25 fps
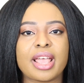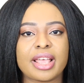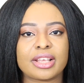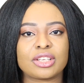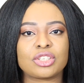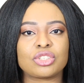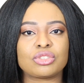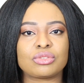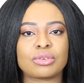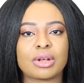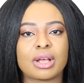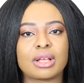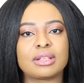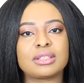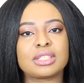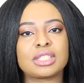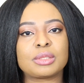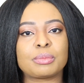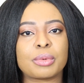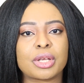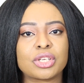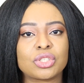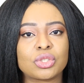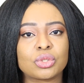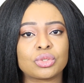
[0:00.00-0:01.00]
extra and
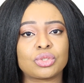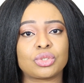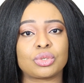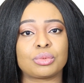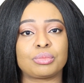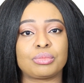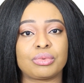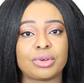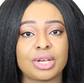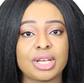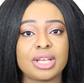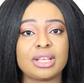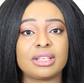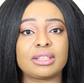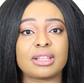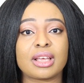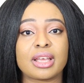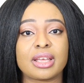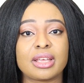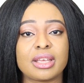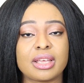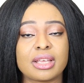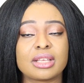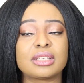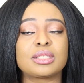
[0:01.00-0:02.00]
special to bring,
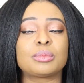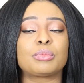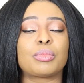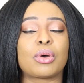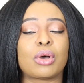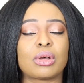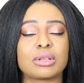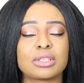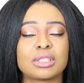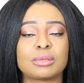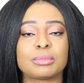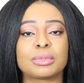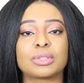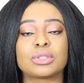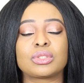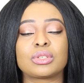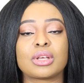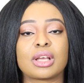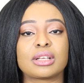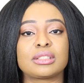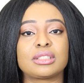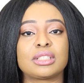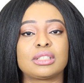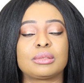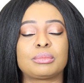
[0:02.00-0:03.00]
that it is possible to
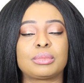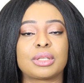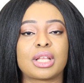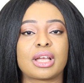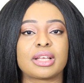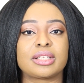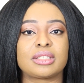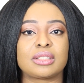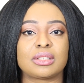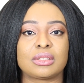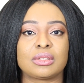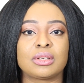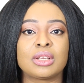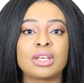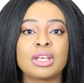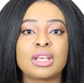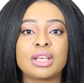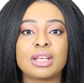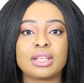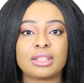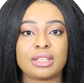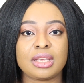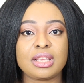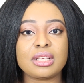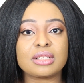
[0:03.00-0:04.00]
actually apply to
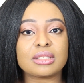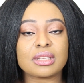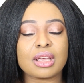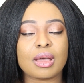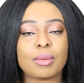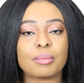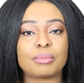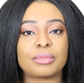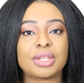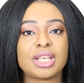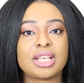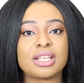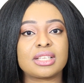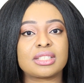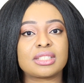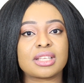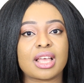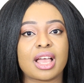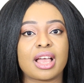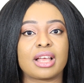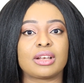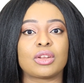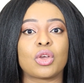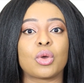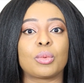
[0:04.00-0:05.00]
these companies
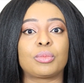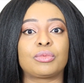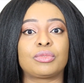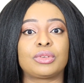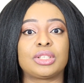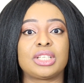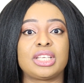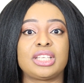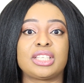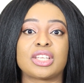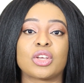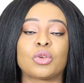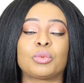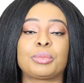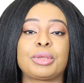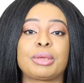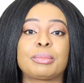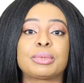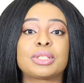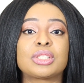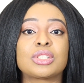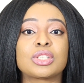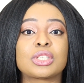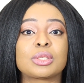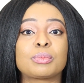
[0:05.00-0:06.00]
and hopefully they'll be
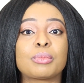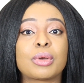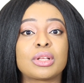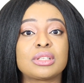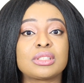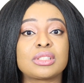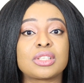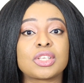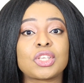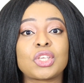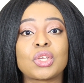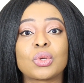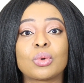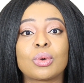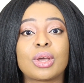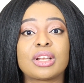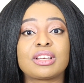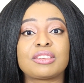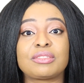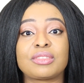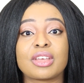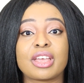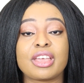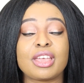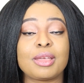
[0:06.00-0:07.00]
able to sponsor you.
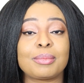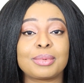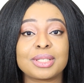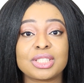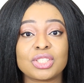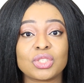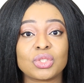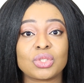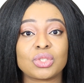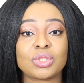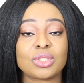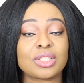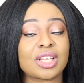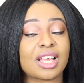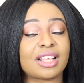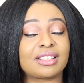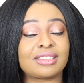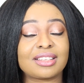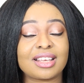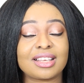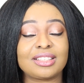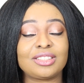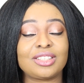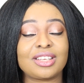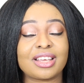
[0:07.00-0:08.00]
And if they're able to do that,
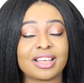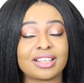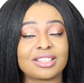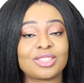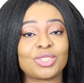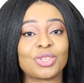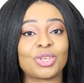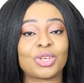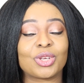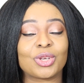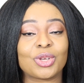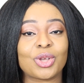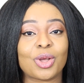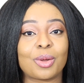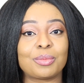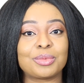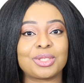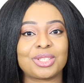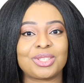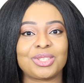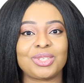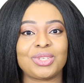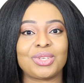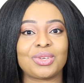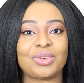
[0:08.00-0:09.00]
then yes, you can come
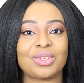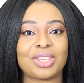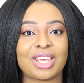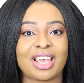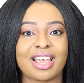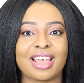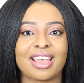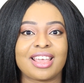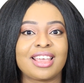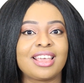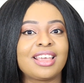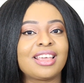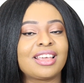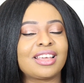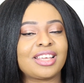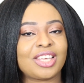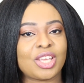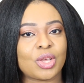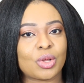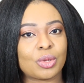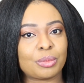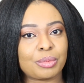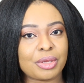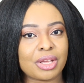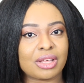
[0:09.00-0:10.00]
to the UK,
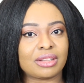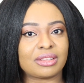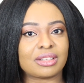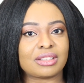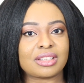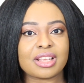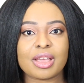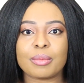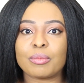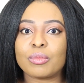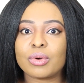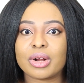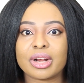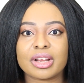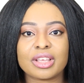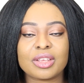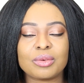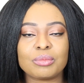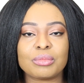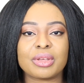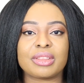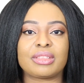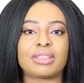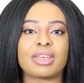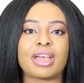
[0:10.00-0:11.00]
you'll be under them
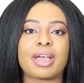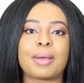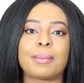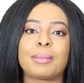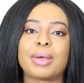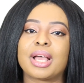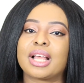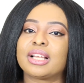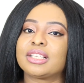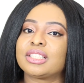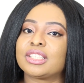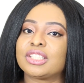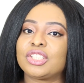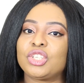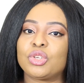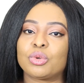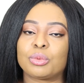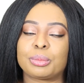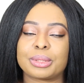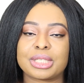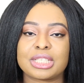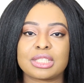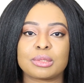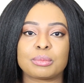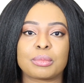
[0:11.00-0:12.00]
working with them and you'll
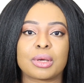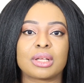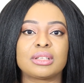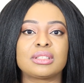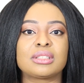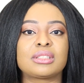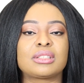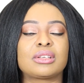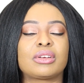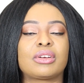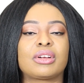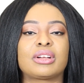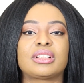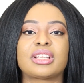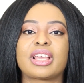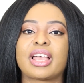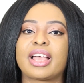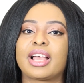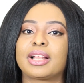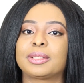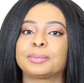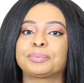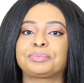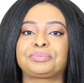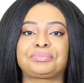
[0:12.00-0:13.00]
be sponsored,
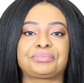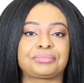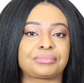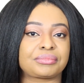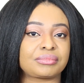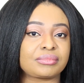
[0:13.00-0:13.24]
and